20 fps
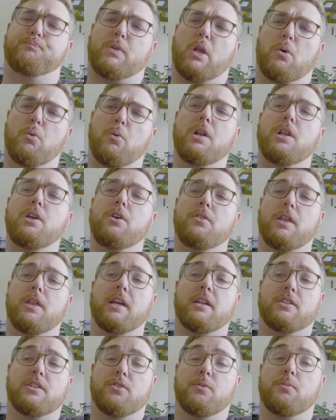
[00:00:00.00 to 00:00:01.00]
What do you
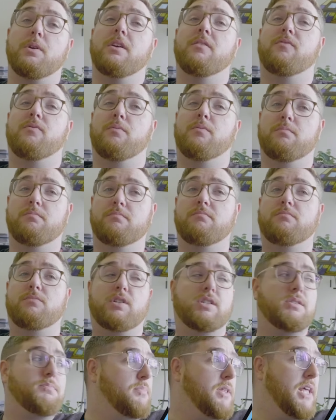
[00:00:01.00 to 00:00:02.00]
think? Should we have
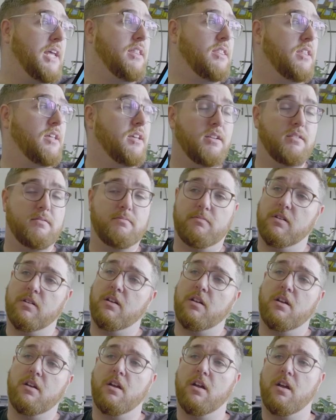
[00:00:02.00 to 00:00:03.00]
just played the
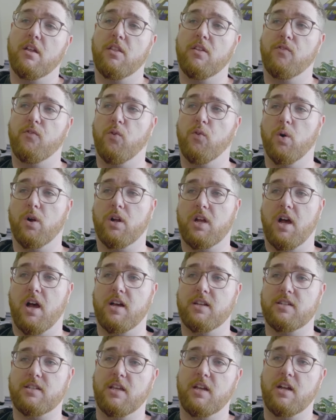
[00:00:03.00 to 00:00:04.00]
4
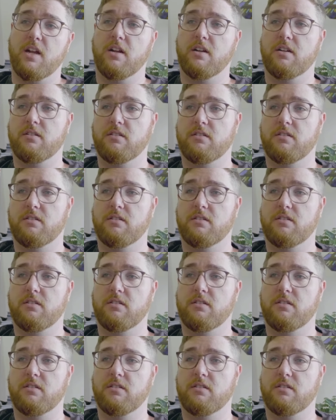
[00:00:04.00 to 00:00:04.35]
cost there?